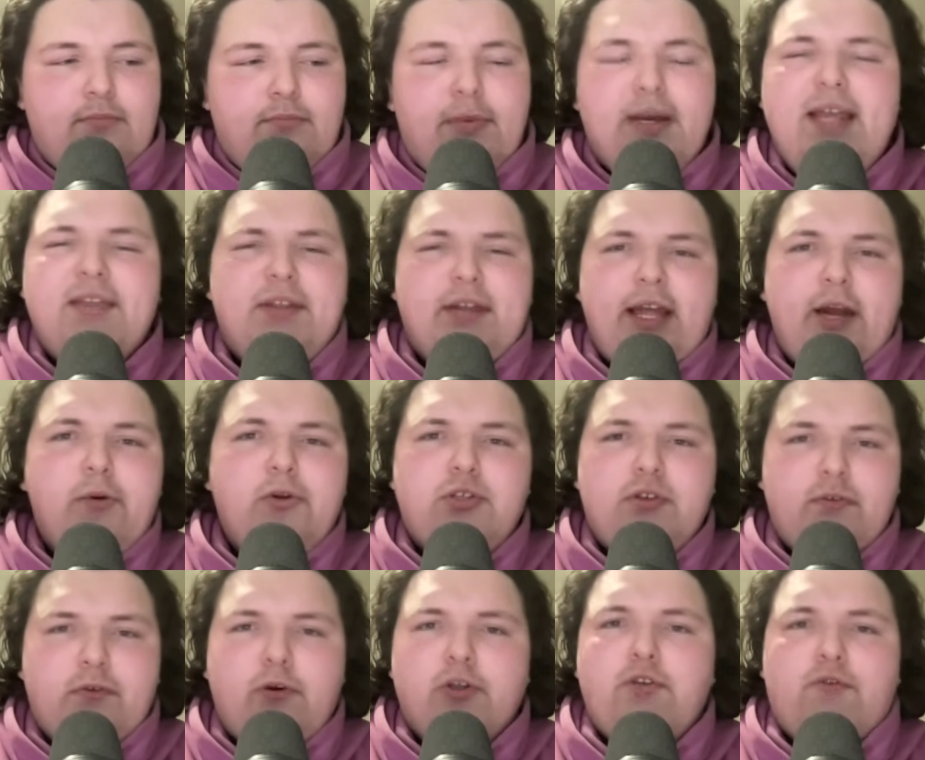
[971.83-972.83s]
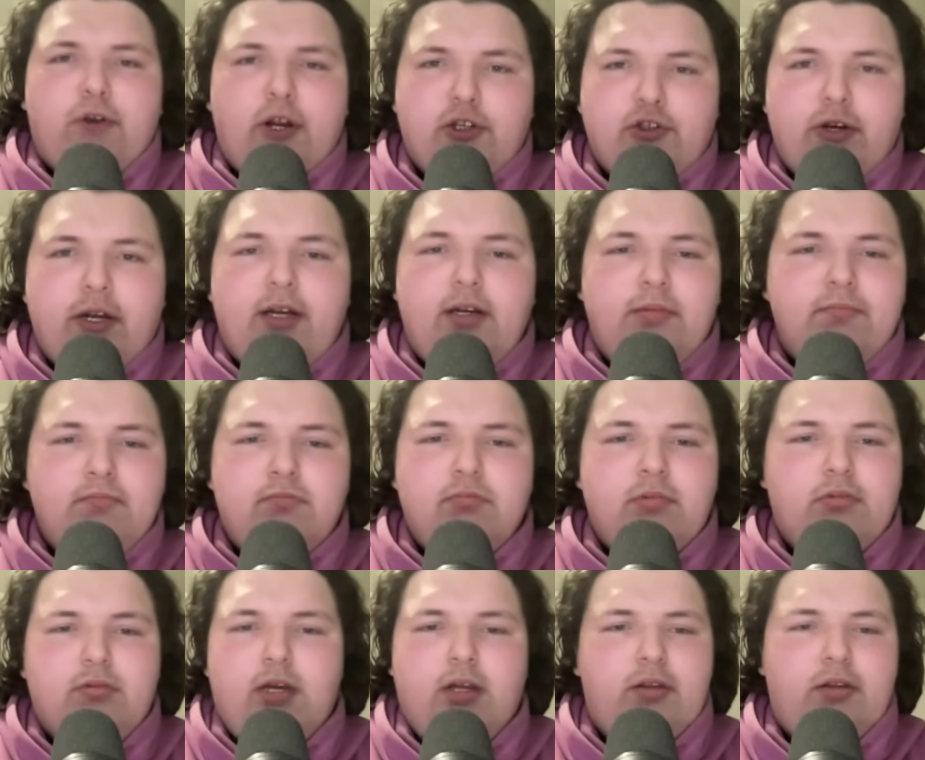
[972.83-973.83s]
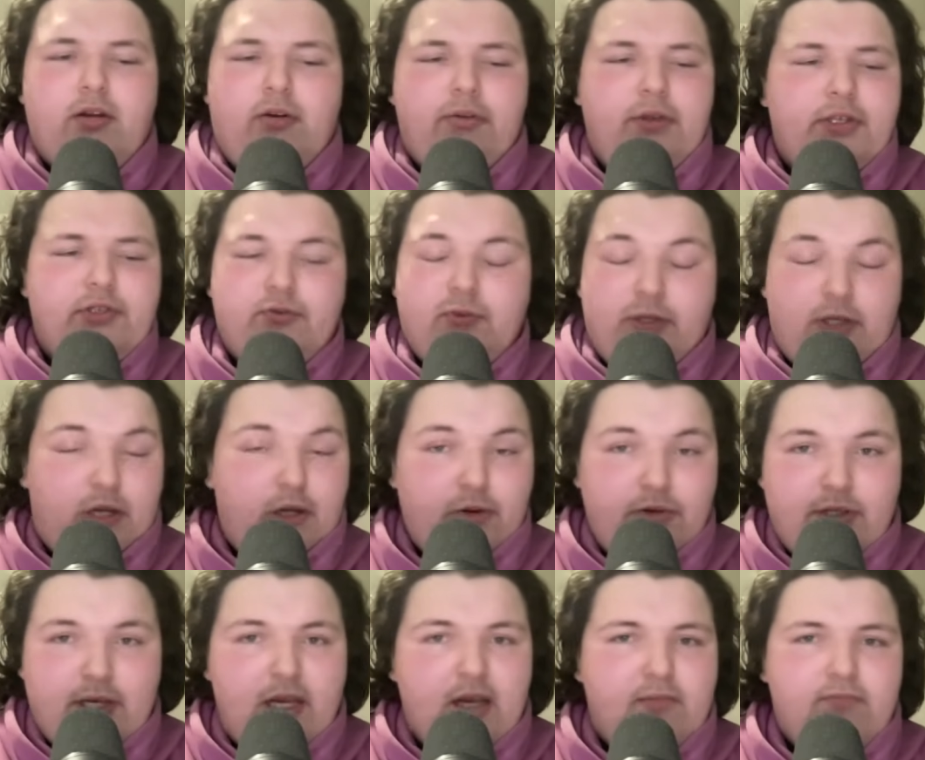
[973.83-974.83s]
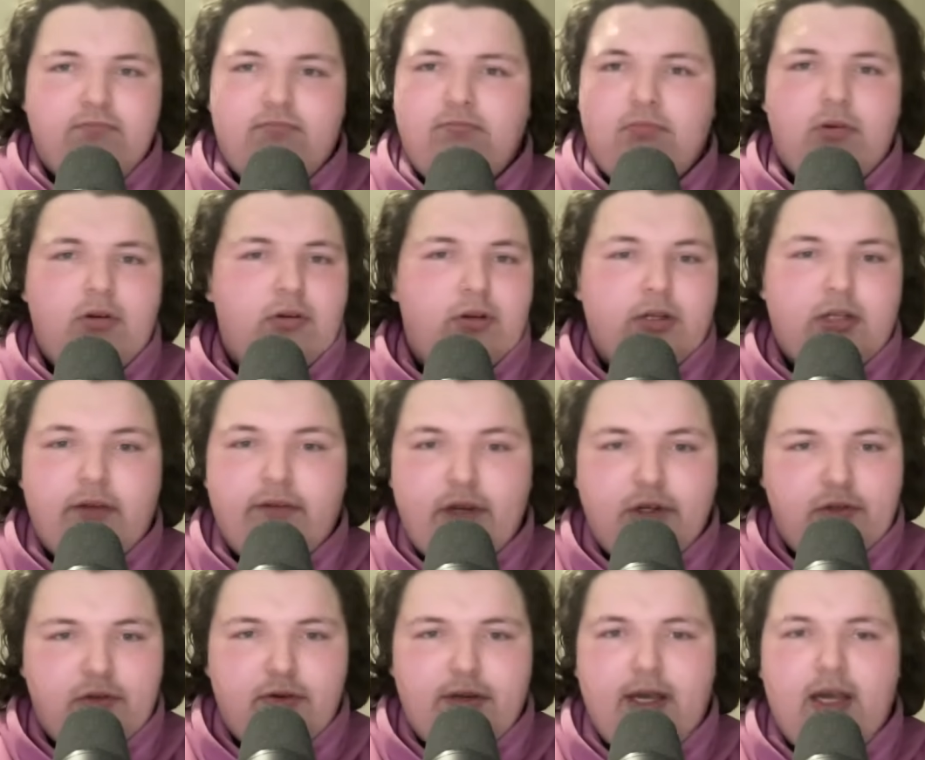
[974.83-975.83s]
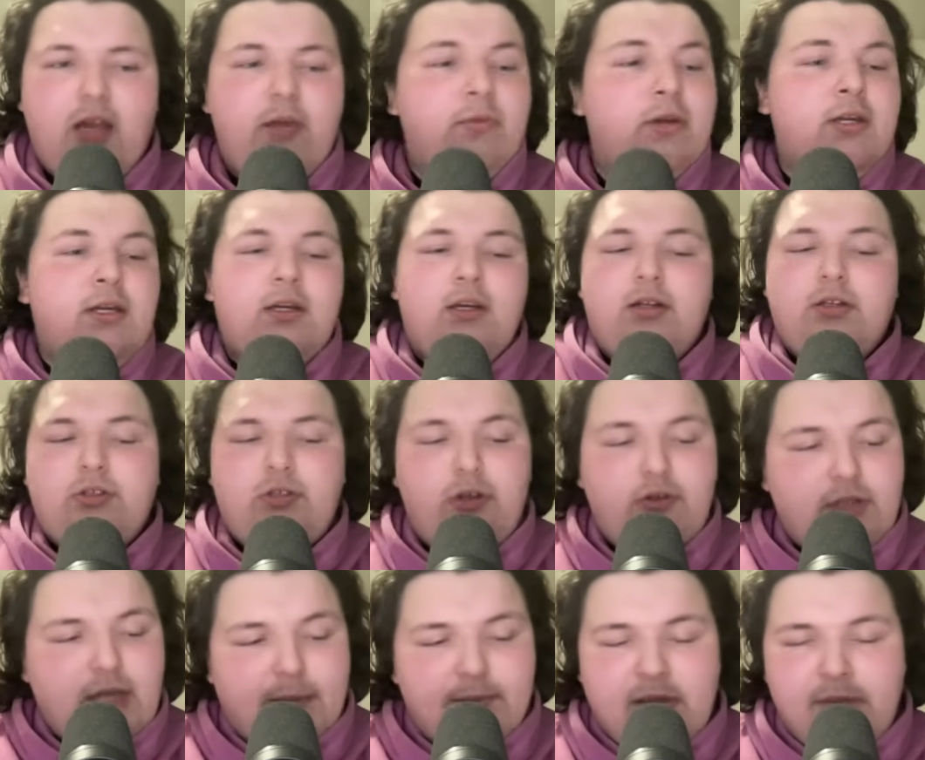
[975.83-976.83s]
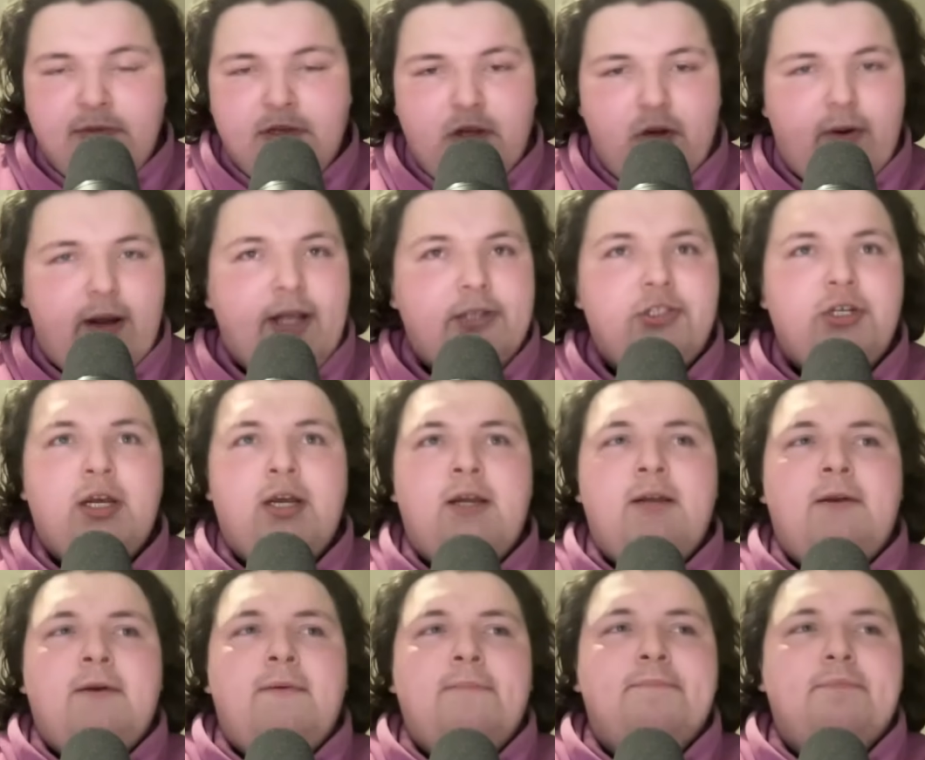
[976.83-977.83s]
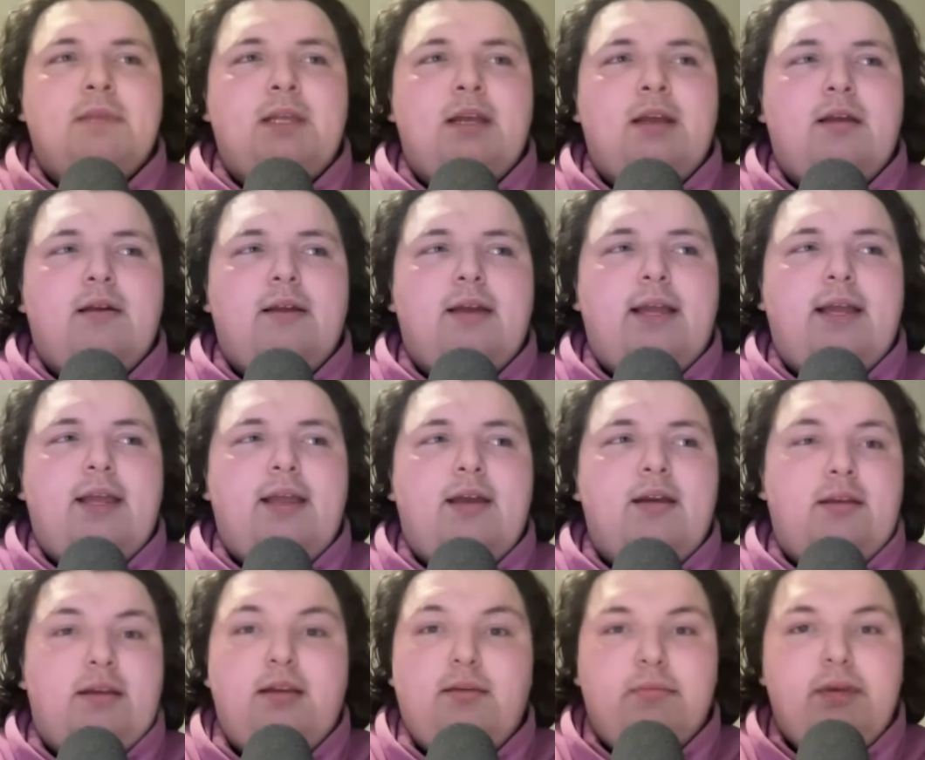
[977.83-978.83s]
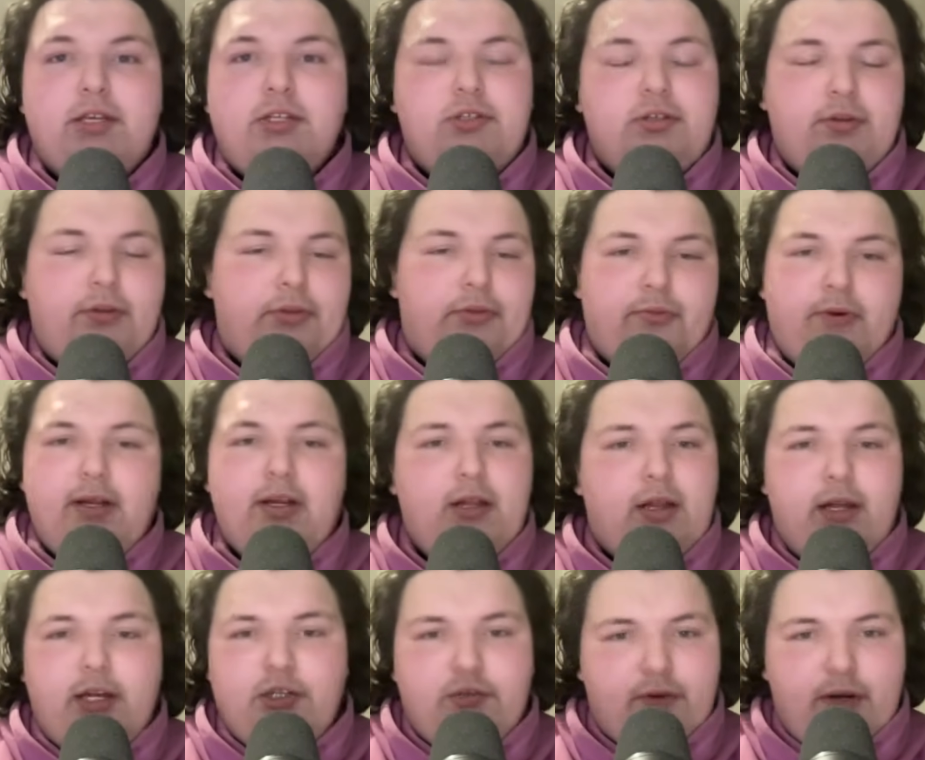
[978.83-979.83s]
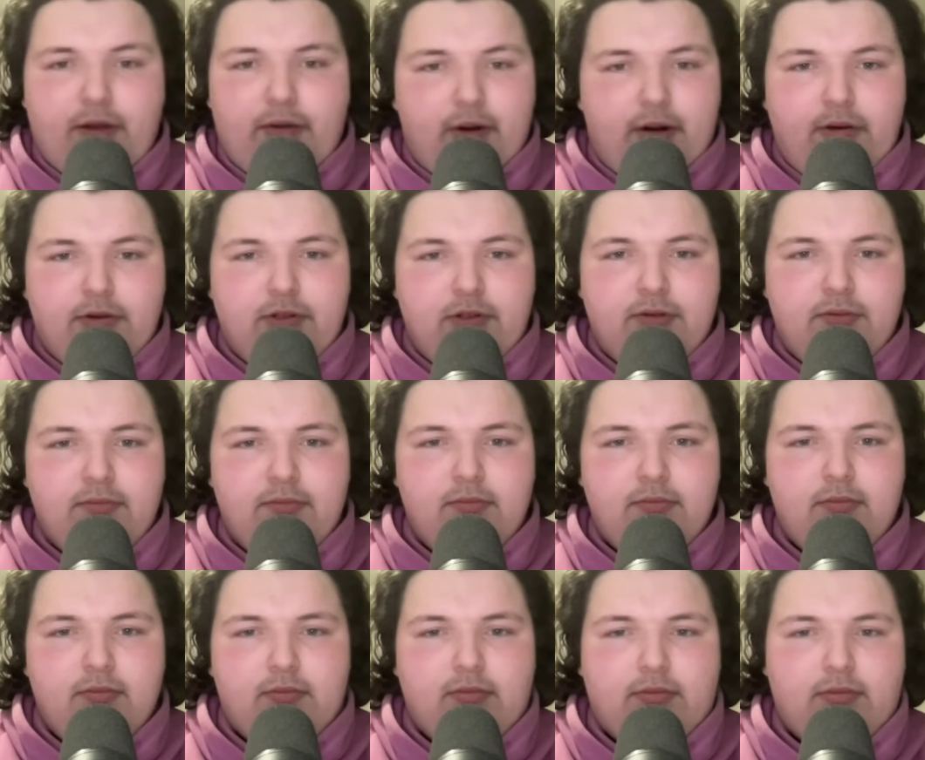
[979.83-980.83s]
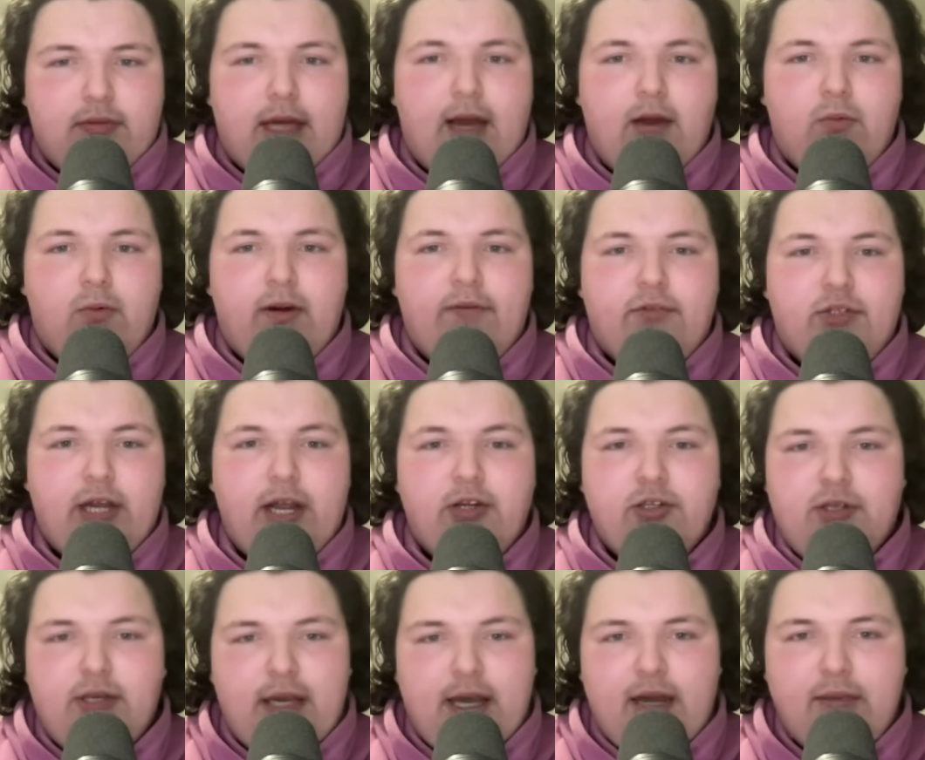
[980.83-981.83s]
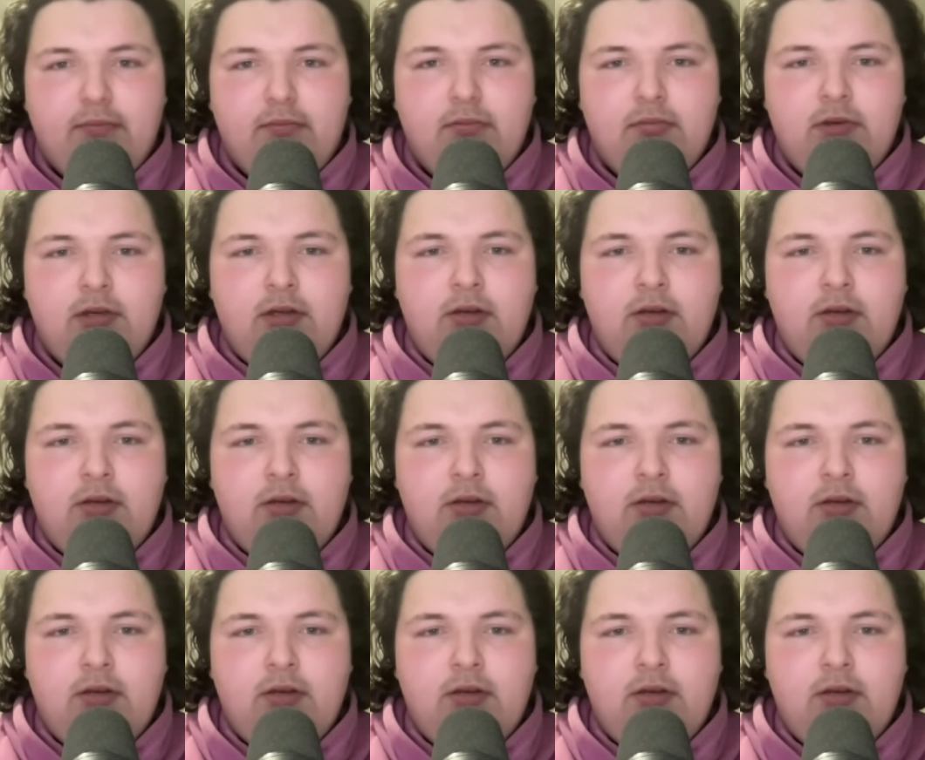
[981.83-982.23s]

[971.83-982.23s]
But Anthony Edwards, of course, frustrated. You know, this was a close game, divisional game, two top teams in the West. And he missed three clutch free throws that would have changed the game.